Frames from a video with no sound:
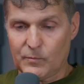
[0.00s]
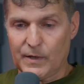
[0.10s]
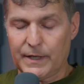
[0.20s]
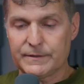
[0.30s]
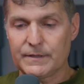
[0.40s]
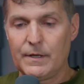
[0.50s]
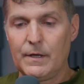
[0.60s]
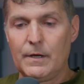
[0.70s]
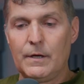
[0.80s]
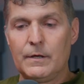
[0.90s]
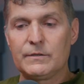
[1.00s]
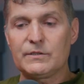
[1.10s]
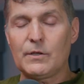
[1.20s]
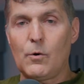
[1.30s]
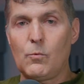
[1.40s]
ways.
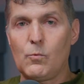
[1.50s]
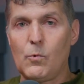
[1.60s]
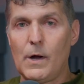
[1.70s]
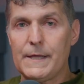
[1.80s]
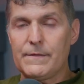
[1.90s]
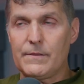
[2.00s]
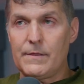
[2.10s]
So what